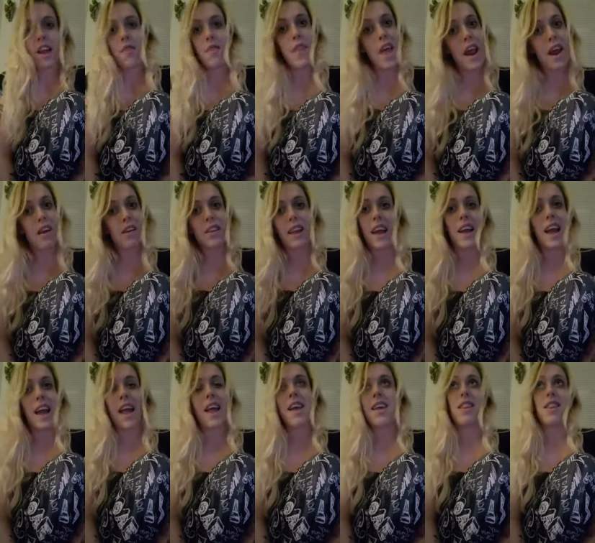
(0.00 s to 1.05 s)
and there. Like,
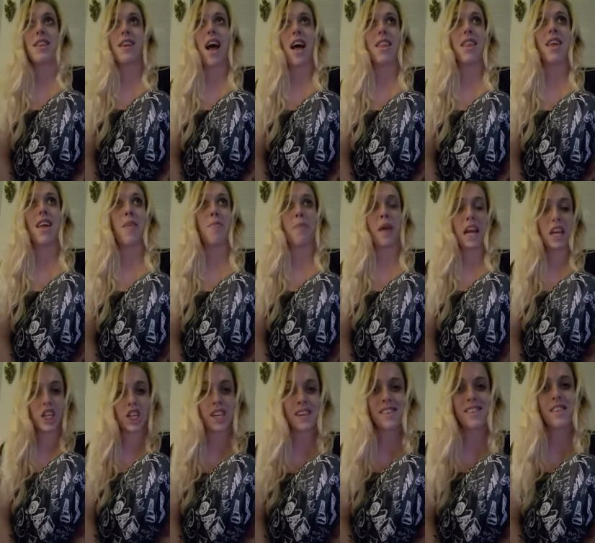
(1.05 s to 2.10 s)
I, it's not
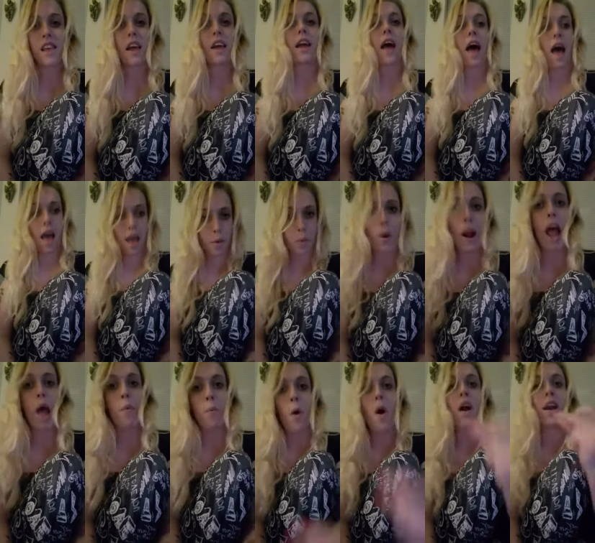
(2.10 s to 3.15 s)
patience. Like, when
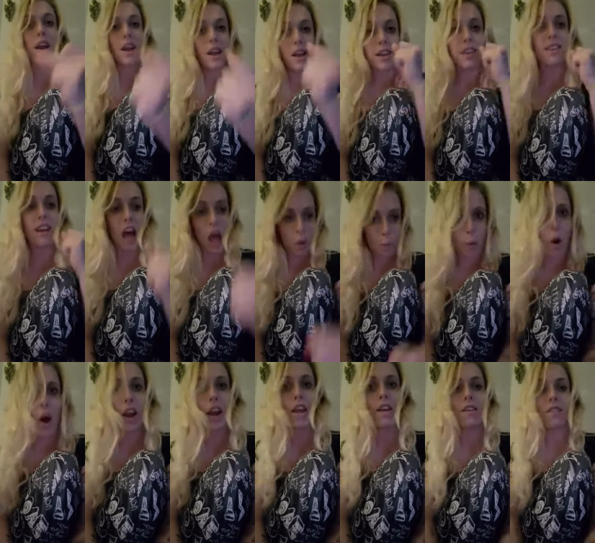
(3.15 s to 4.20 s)
I want it, I
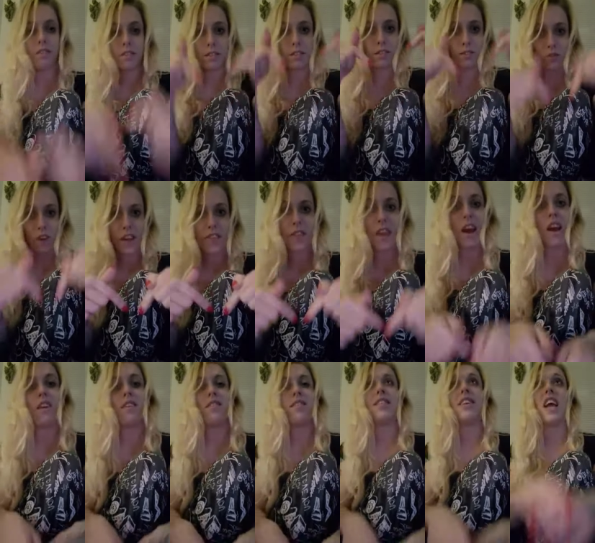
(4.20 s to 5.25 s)
want it right
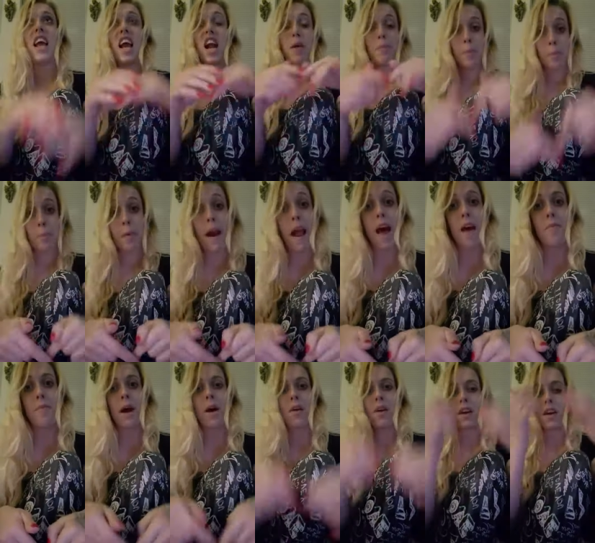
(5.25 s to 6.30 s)
there and I'm a brat
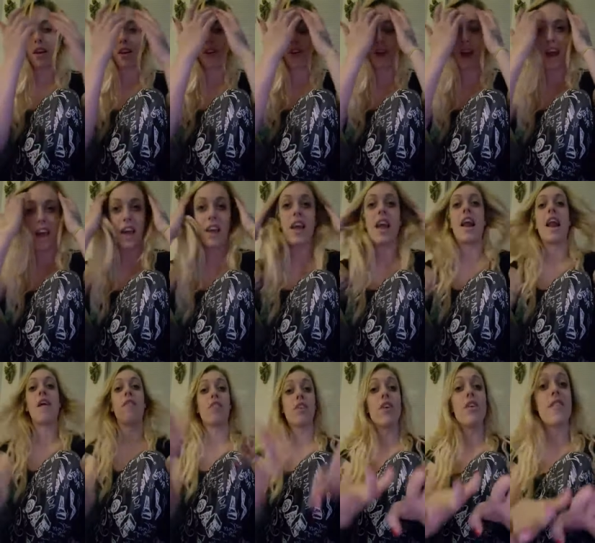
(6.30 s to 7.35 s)
about it, okay? And
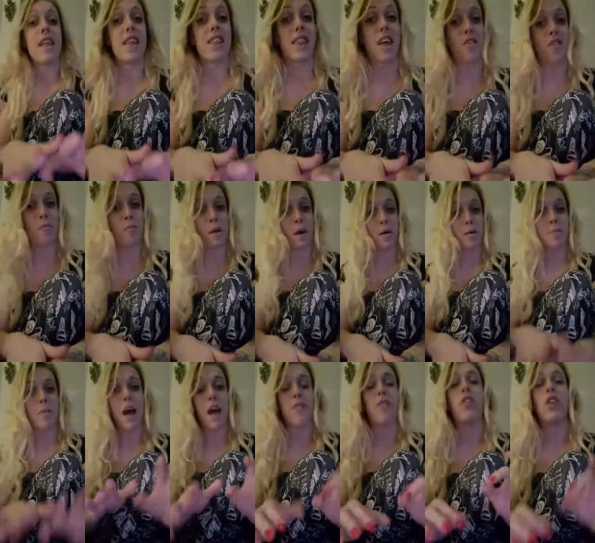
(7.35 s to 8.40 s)
I've learned that self about
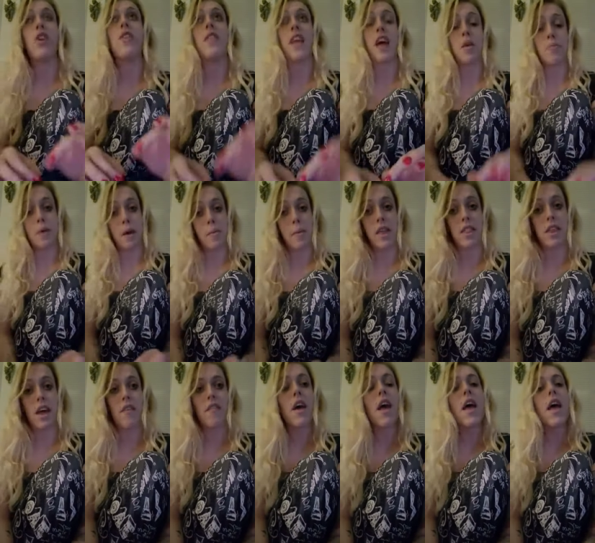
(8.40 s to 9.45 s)
I've learned that about
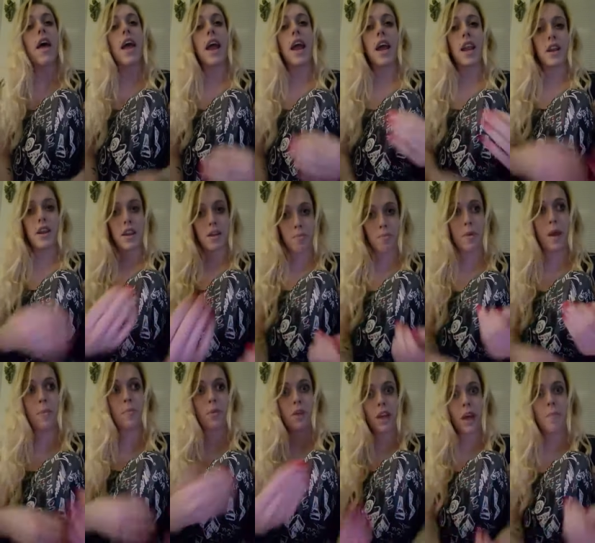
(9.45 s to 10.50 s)
myself. And
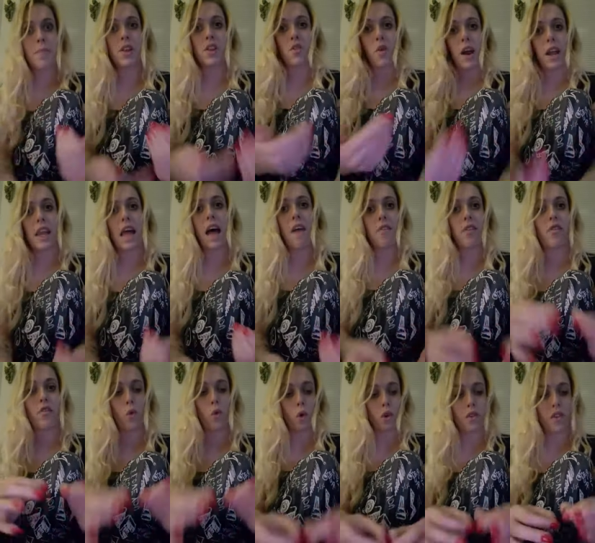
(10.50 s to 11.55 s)
people come into our lives
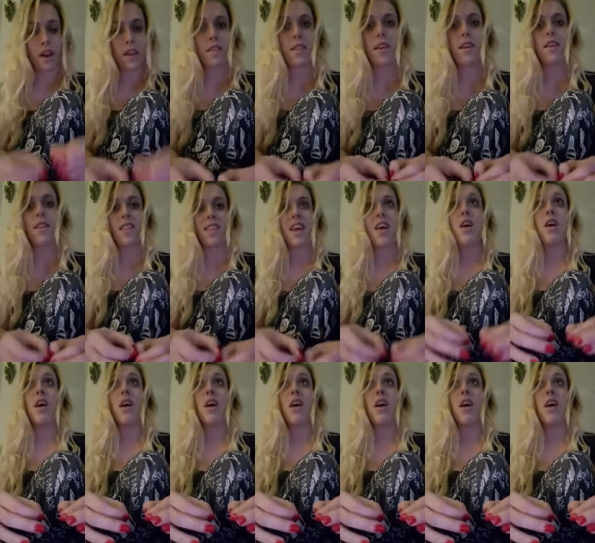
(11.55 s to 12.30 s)
for reasons.